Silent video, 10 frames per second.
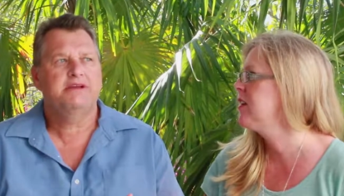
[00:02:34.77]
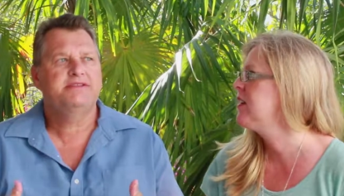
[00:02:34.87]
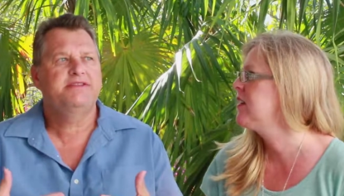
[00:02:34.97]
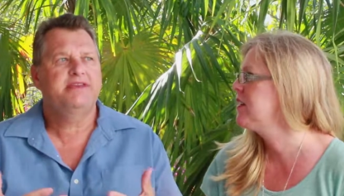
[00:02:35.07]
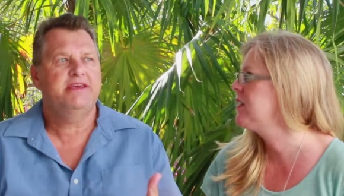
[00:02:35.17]

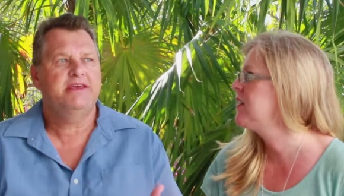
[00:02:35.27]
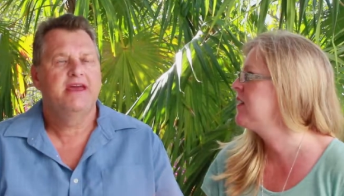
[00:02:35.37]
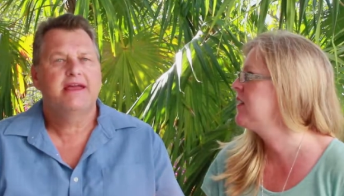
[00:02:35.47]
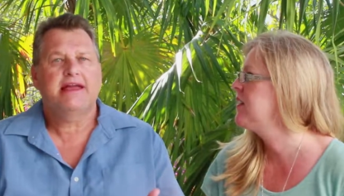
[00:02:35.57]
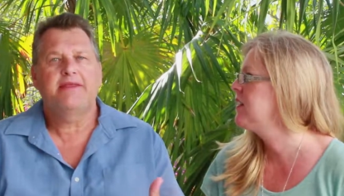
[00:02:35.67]
Speaker 1: wasn't the
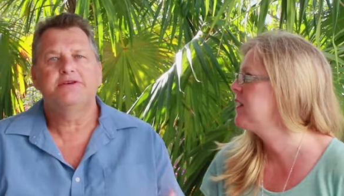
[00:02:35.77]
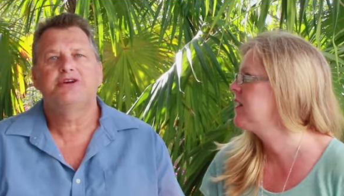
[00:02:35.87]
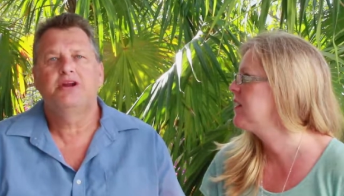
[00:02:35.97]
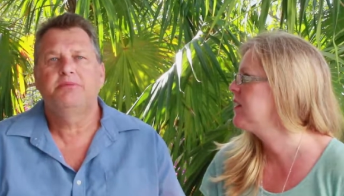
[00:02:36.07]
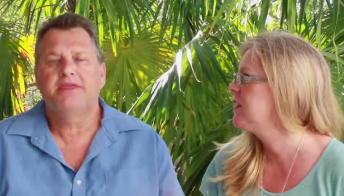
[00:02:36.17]
guy that
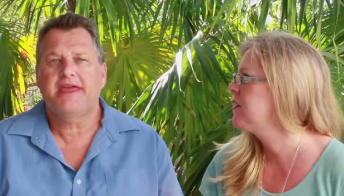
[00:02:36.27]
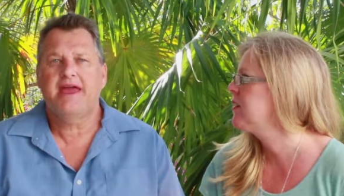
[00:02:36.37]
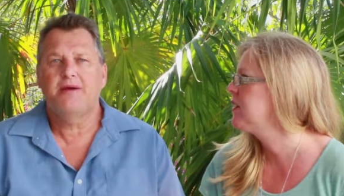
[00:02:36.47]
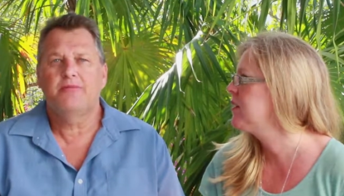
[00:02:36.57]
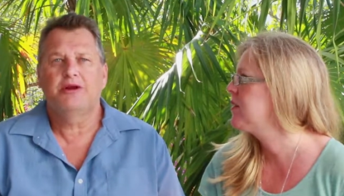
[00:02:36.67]
showed up with a
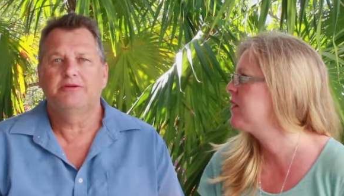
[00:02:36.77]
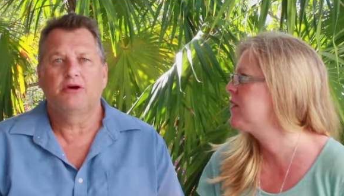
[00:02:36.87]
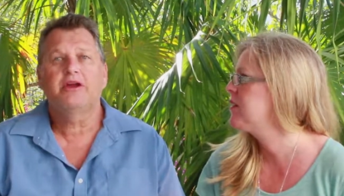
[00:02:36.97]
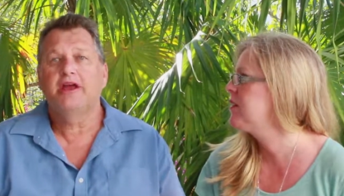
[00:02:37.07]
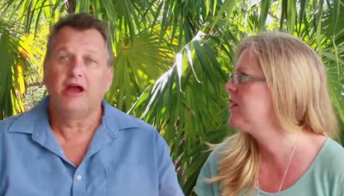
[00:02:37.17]
camera and
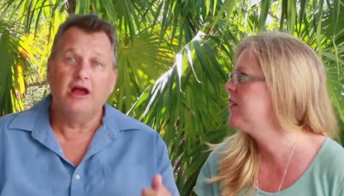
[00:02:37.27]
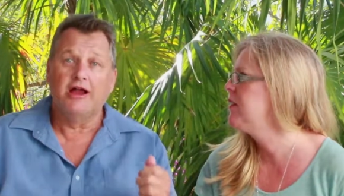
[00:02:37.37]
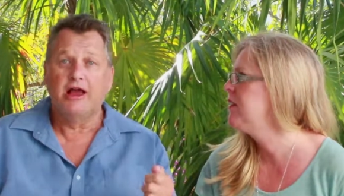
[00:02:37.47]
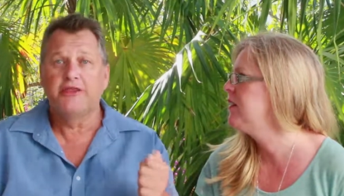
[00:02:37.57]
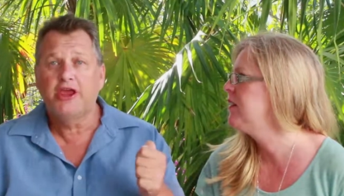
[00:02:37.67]
okay, I
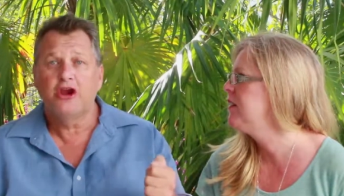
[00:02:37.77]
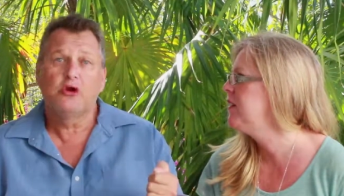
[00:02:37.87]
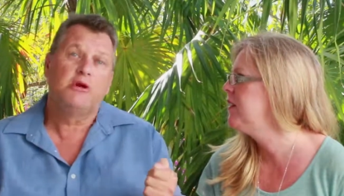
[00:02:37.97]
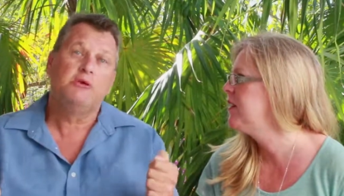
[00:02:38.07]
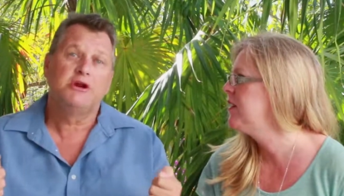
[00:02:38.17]
got the gear.
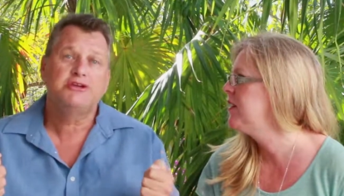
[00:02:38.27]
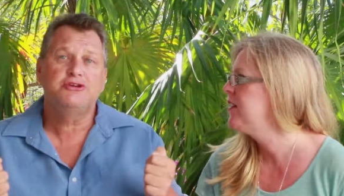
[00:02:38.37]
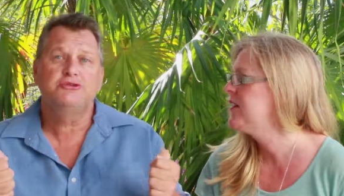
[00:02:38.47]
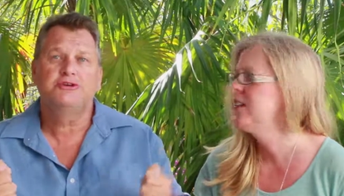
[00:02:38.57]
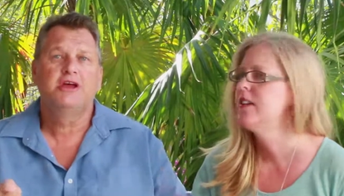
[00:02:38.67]
What do you want to
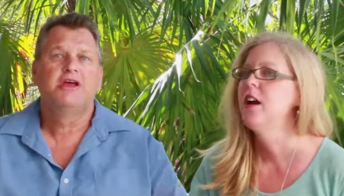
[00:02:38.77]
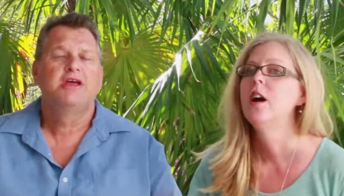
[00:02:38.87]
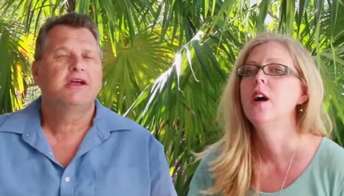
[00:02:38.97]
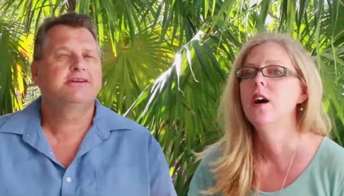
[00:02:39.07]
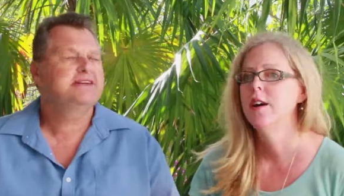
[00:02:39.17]
shoot?
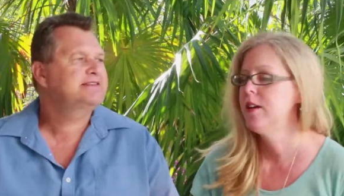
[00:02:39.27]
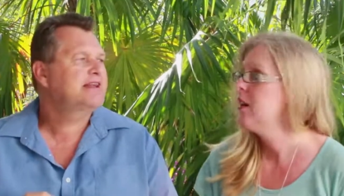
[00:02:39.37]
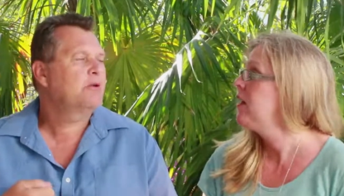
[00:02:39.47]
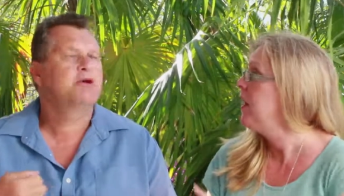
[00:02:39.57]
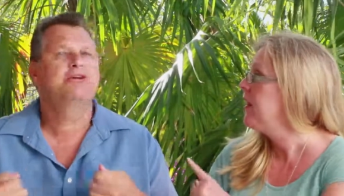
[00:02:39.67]
Because that's
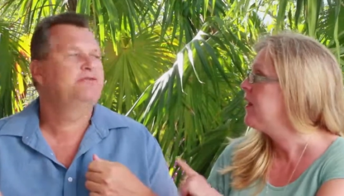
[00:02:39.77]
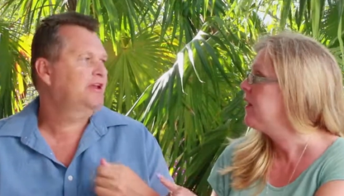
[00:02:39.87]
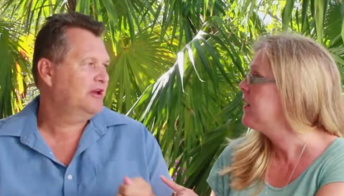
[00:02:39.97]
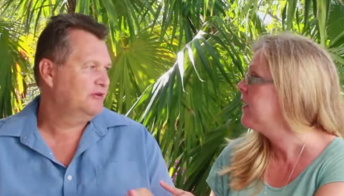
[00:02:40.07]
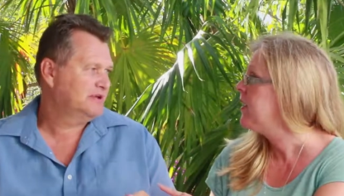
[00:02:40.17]
not what good
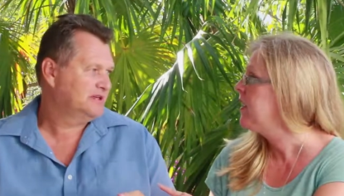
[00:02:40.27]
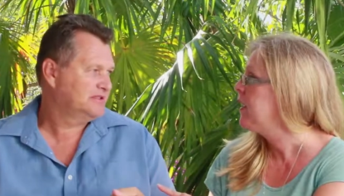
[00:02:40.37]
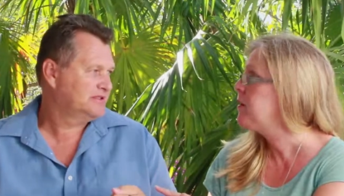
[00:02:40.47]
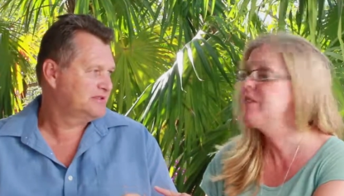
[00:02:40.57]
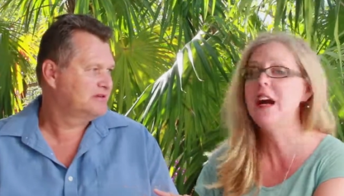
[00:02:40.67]
video
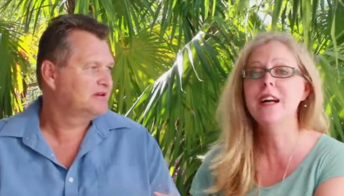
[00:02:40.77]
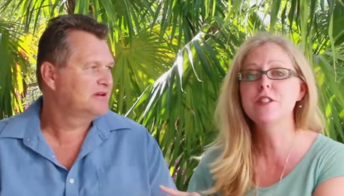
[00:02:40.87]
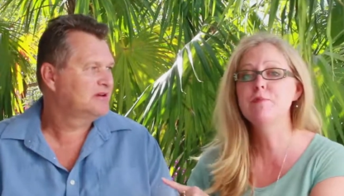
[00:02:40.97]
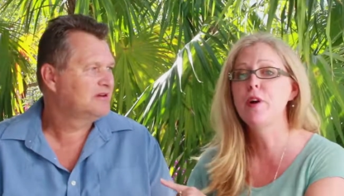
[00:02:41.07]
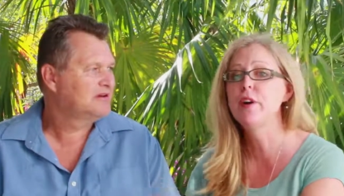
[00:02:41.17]
is.
Speaker 2: That's
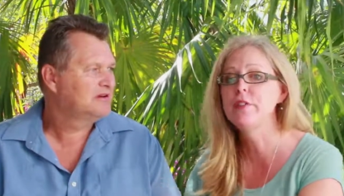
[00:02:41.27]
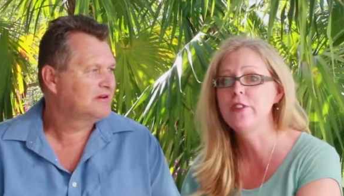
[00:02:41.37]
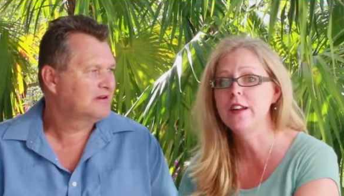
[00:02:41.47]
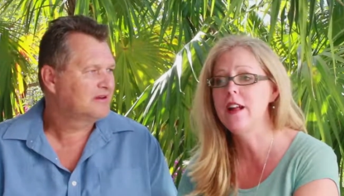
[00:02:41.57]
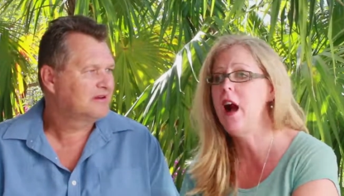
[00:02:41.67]

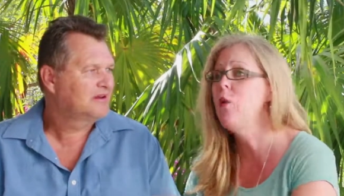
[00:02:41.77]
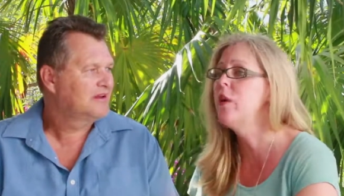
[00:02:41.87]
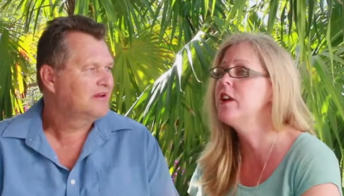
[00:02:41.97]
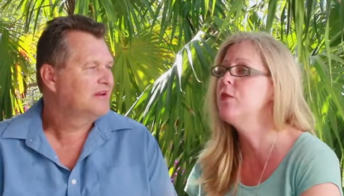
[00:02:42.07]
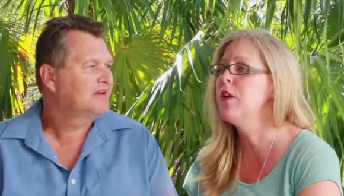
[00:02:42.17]
perfect. Uh, what
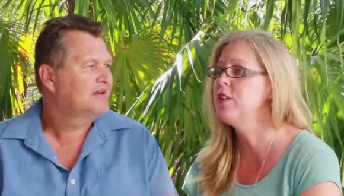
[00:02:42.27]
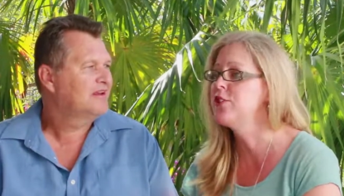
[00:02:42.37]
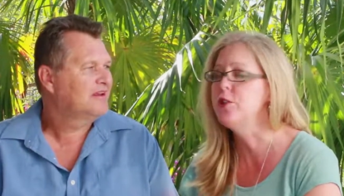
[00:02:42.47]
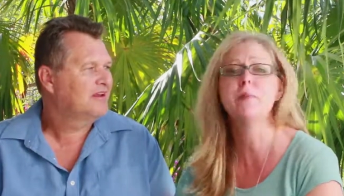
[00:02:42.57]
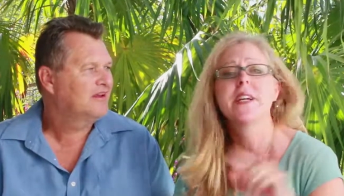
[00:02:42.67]
do you want to
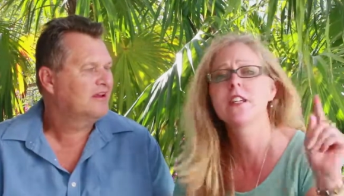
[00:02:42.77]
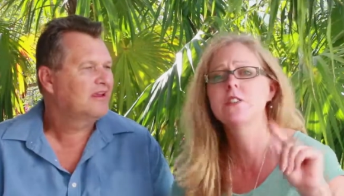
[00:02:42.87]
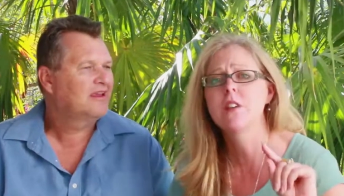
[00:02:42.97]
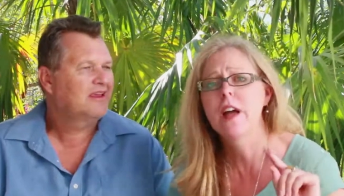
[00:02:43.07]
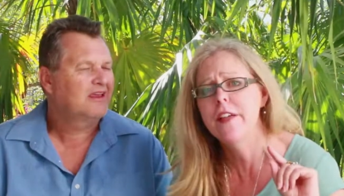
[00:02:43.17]
shoot?
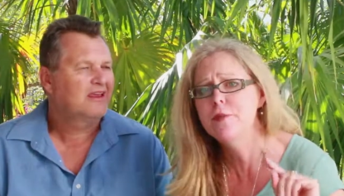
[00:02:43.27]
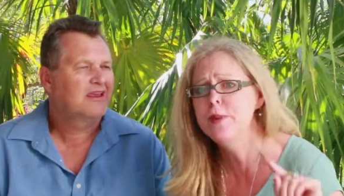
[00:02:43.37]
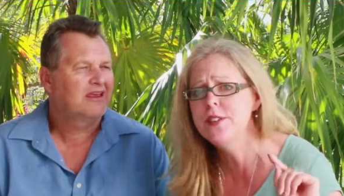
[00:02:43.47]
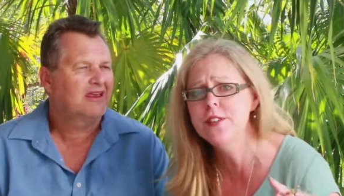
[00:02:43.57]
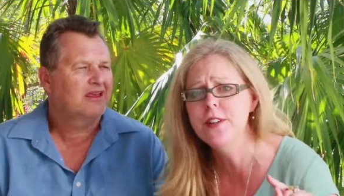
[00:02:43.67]
Because as a
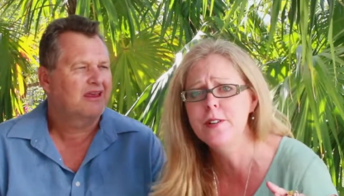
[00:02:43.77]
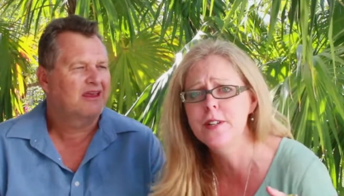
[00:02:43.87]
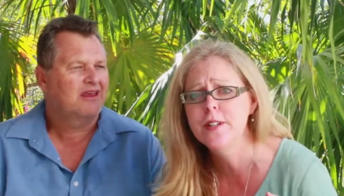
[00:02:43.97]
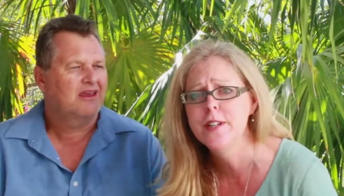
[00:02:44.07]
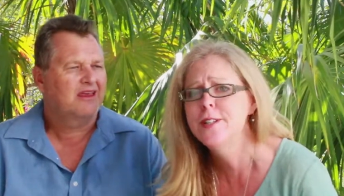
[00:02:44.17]
business
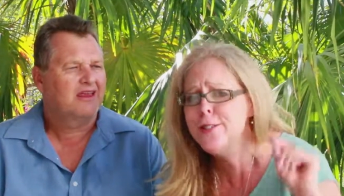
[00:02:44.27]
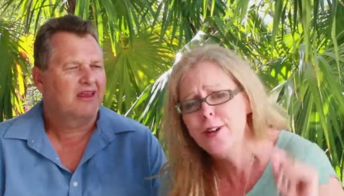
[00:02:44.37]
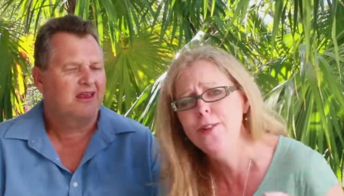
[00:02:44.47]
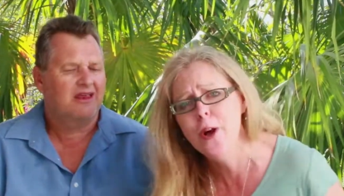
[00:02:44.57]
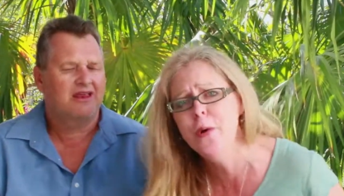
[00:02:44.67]
owner, you
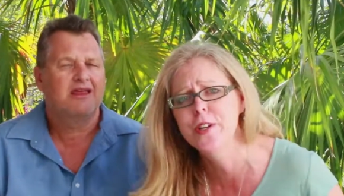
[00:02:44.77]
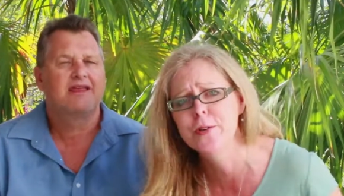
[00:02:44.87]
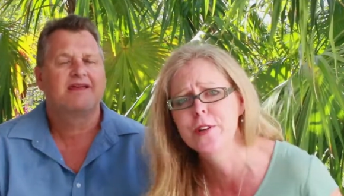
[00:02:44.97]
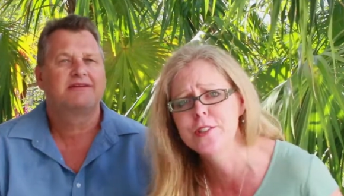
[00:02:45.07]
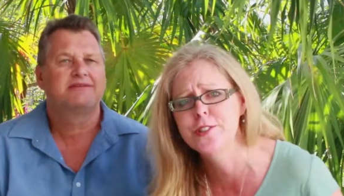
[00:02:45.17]
don't know what you
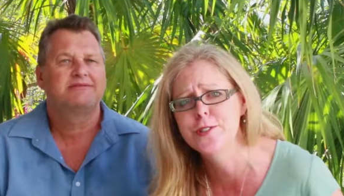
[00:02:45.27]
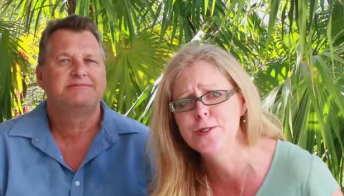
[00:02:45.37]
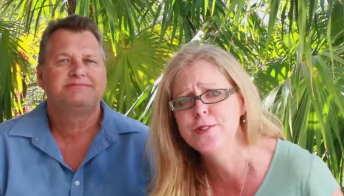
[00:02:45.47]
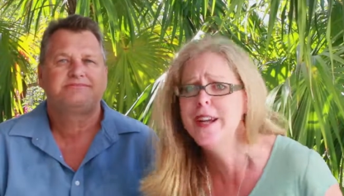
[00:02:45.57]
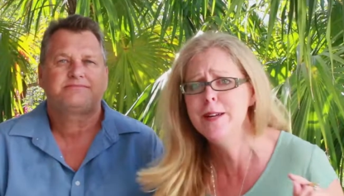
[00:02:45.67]
want to
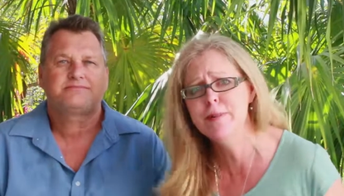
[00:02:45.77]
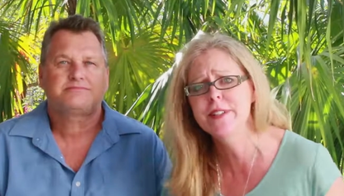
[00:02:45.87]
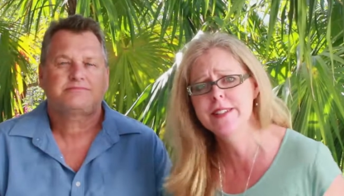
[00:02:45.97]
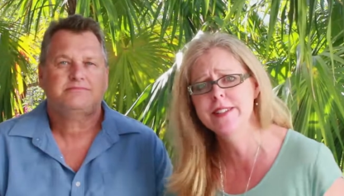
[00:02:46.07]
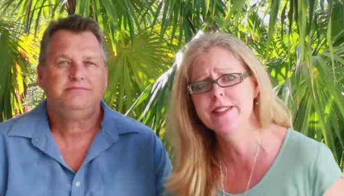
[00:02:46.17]
shoot ninety
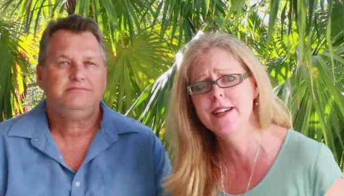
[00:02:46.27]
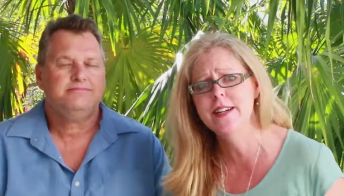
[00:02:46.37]
percent of the